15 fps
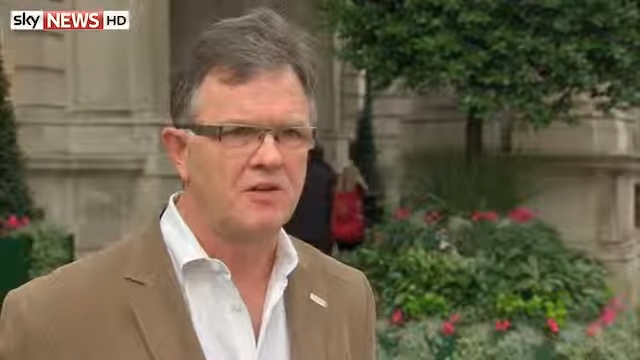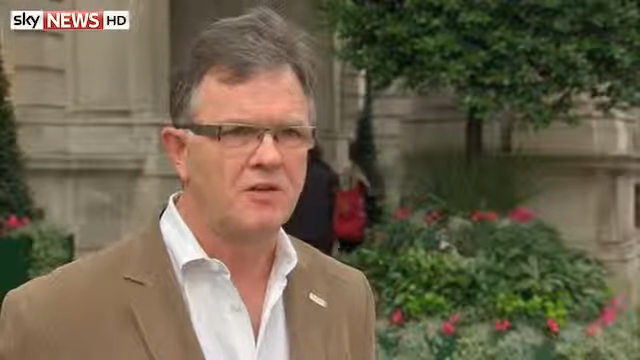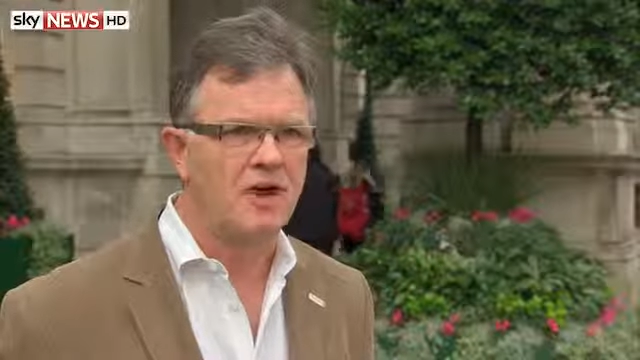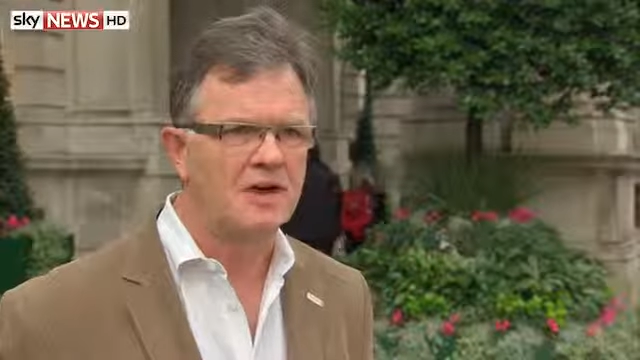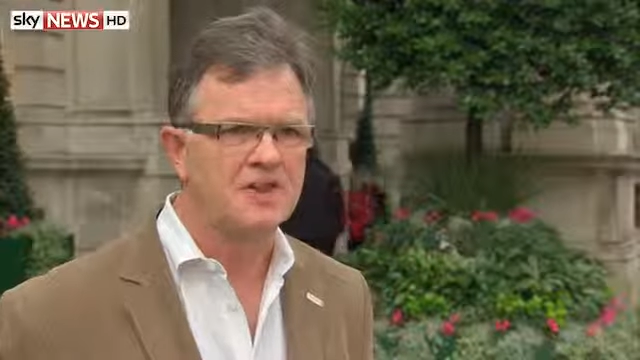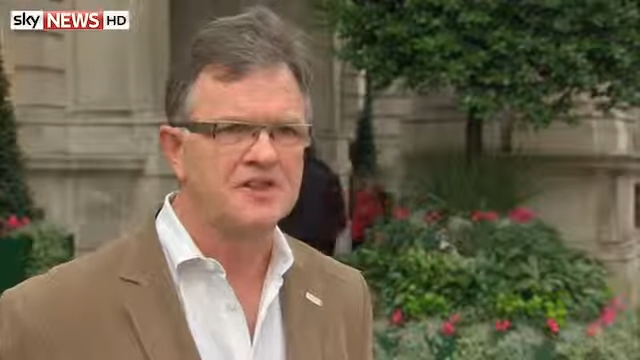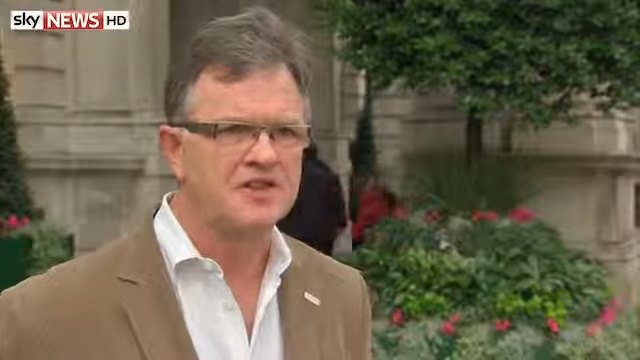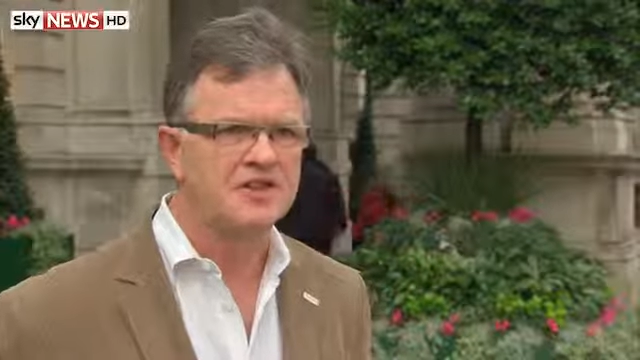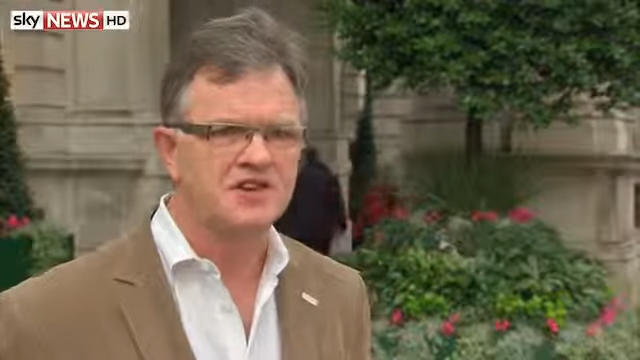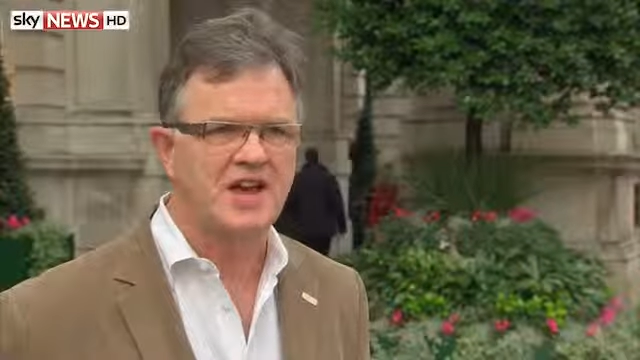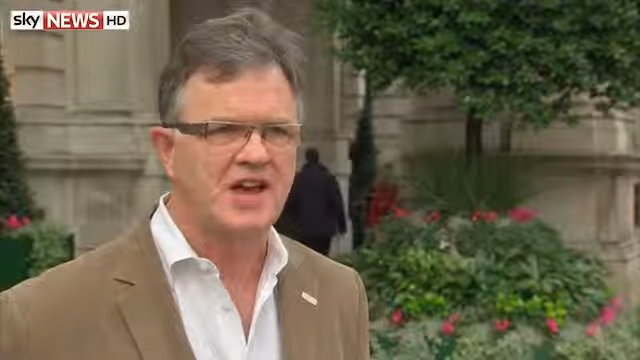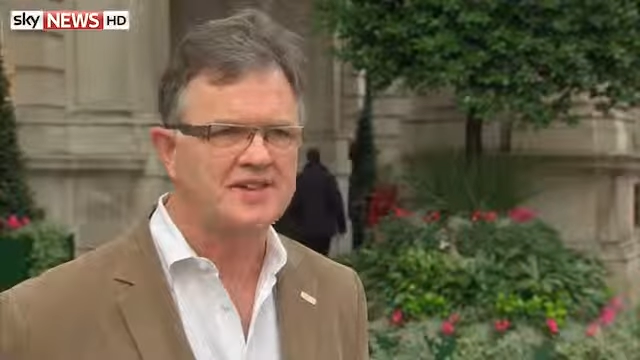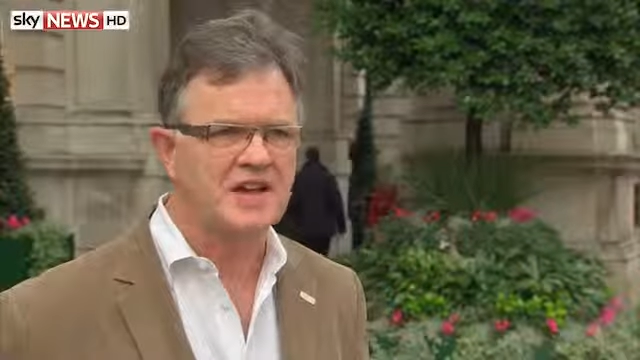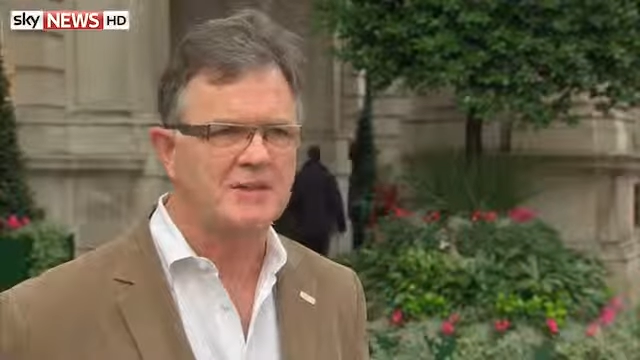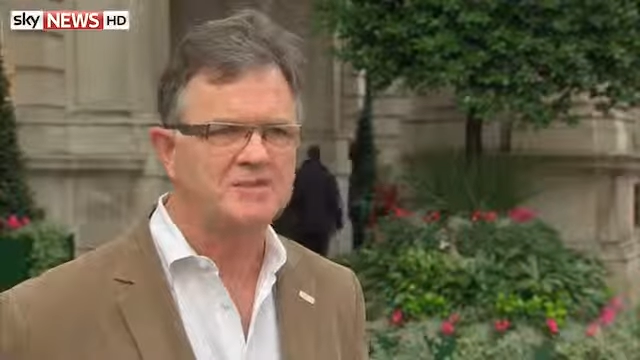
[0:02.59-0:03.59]
One is that she
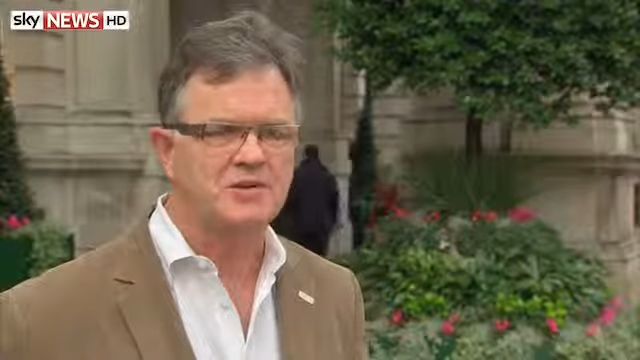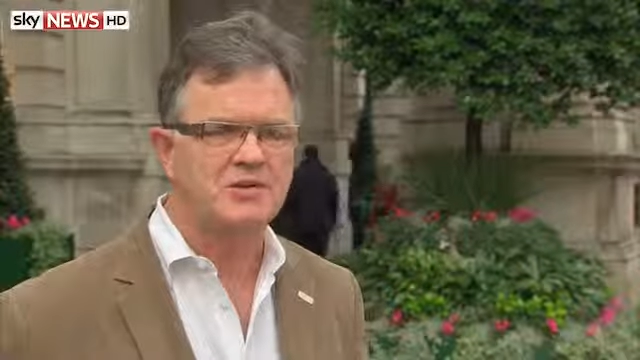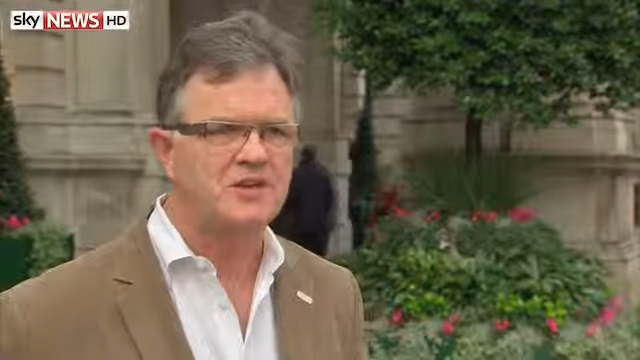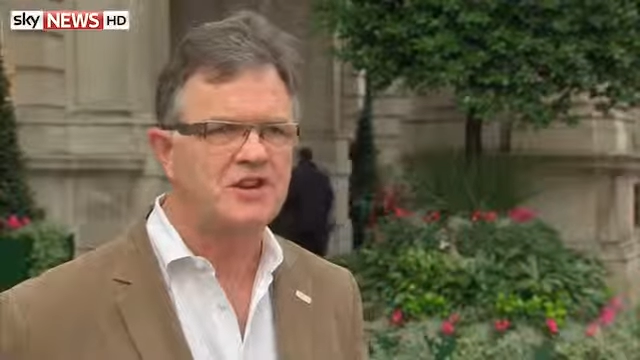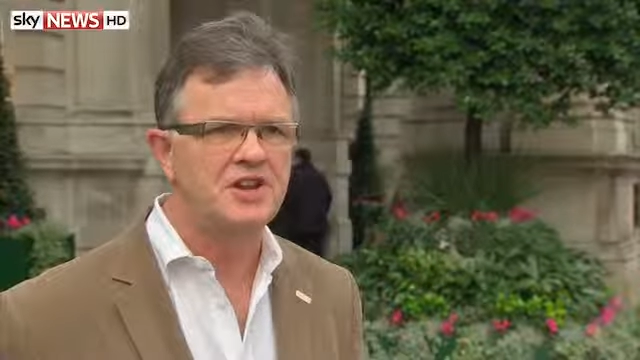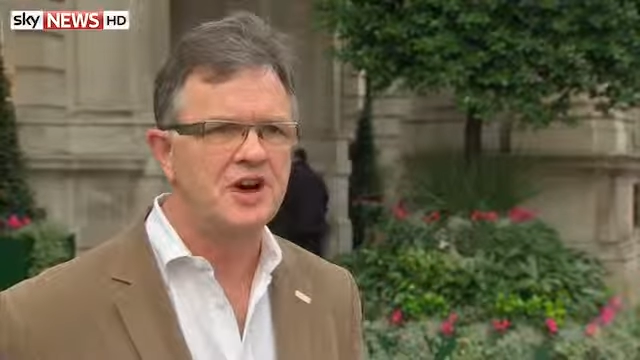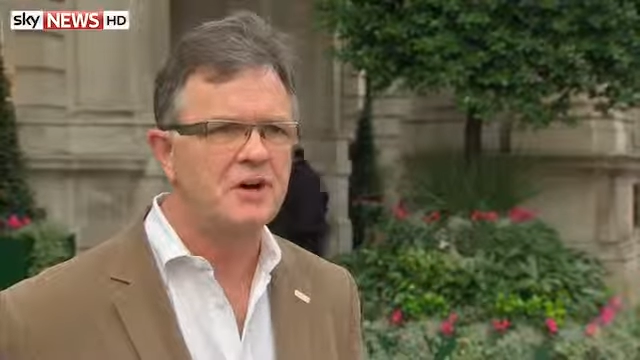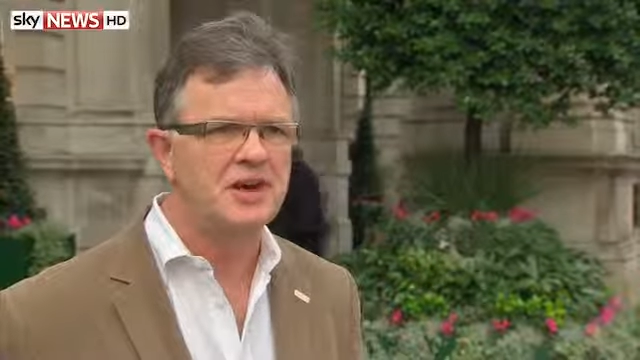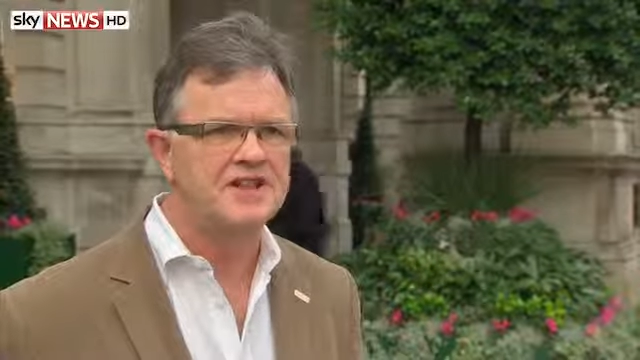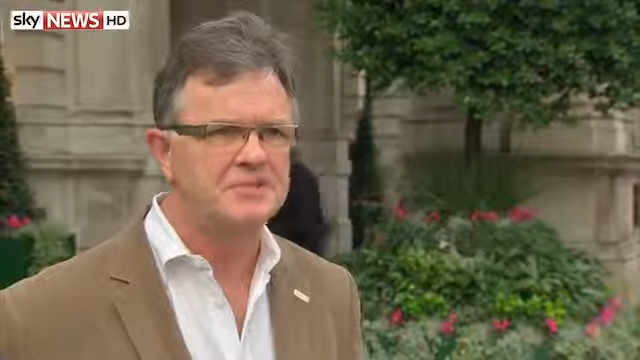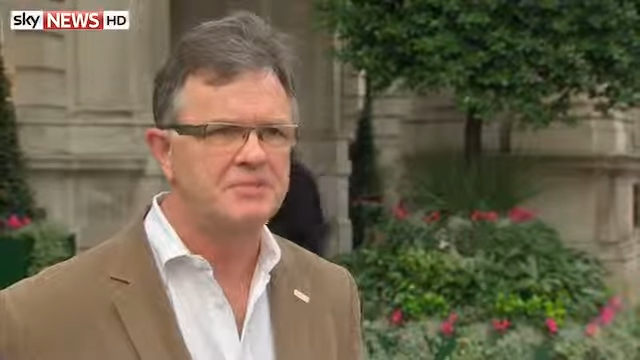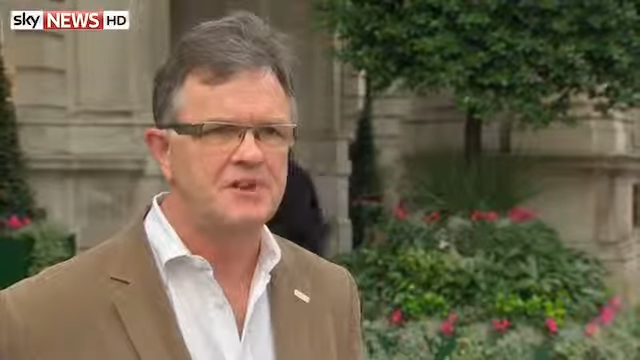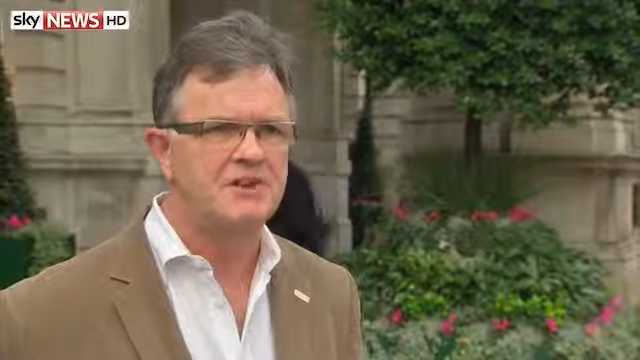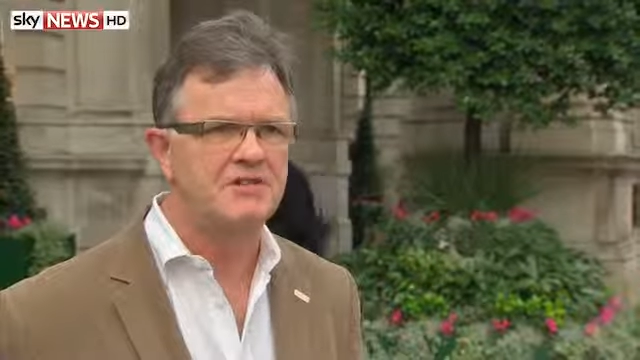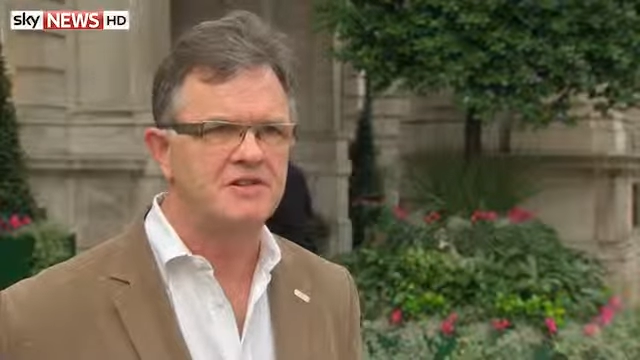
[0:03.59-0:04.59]
has absolutely no
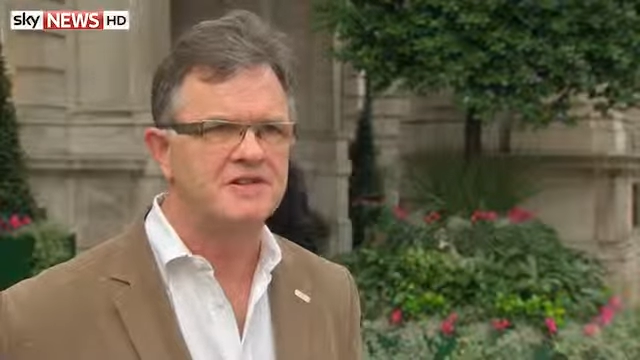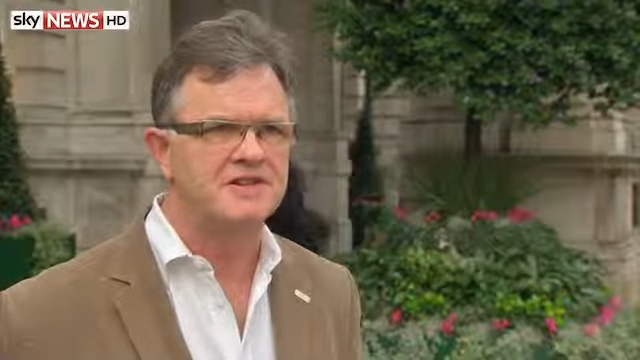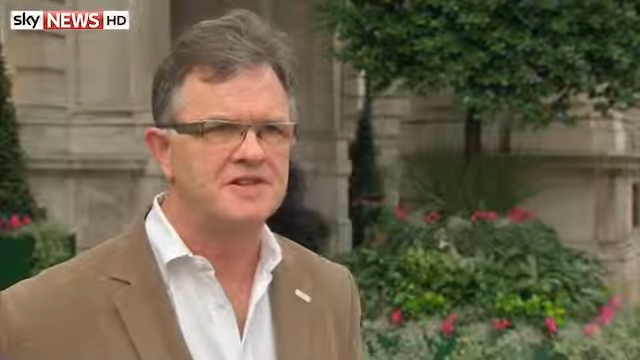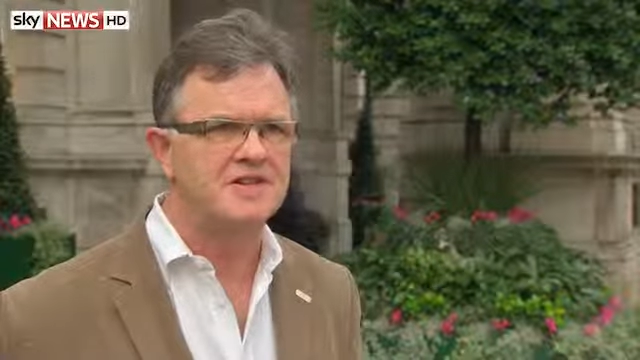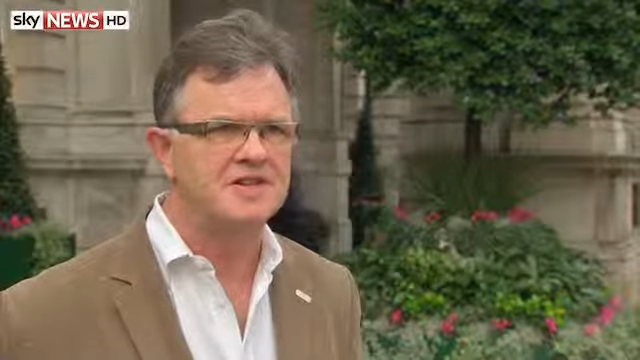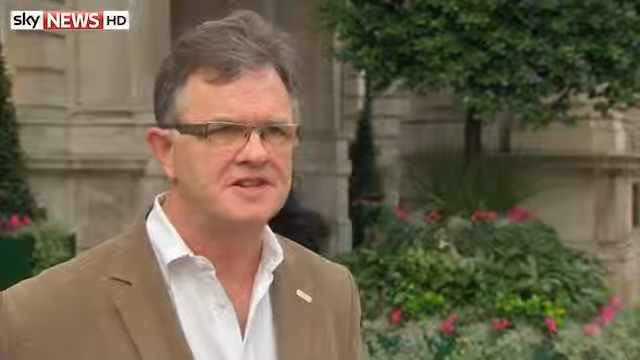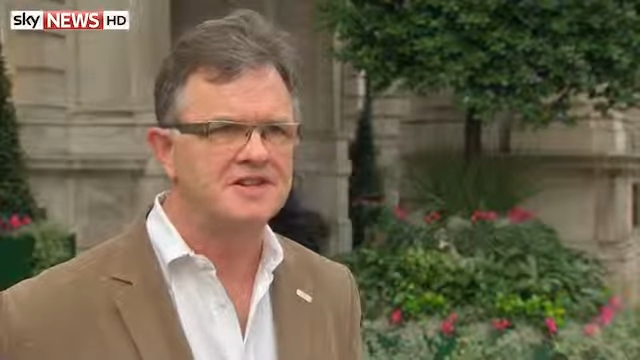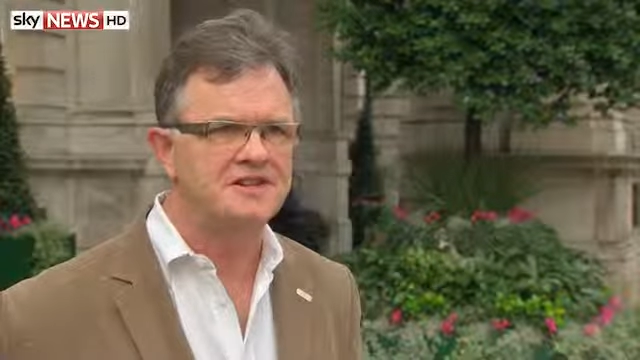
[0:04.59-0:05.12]
experience in this